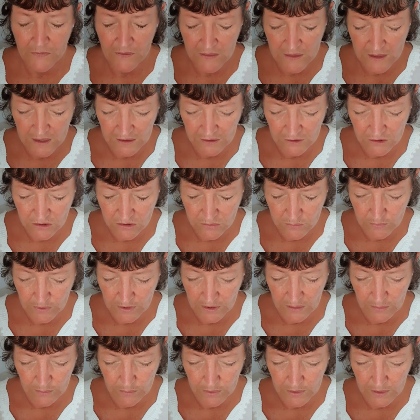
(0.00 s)
Thank you,
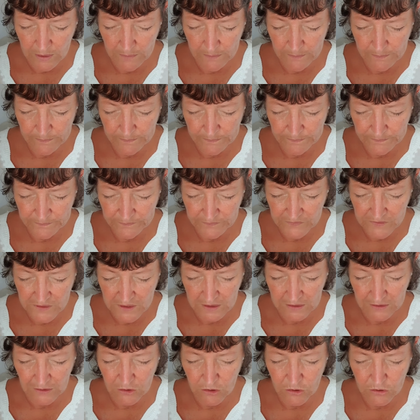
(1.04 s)
Papa.
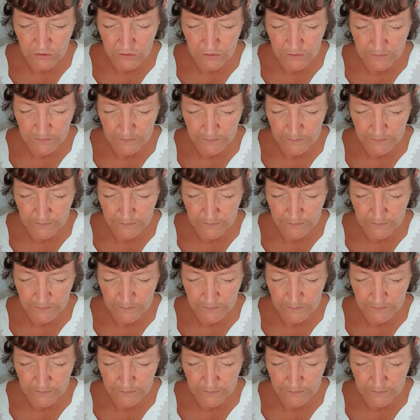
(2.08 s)
Thank you.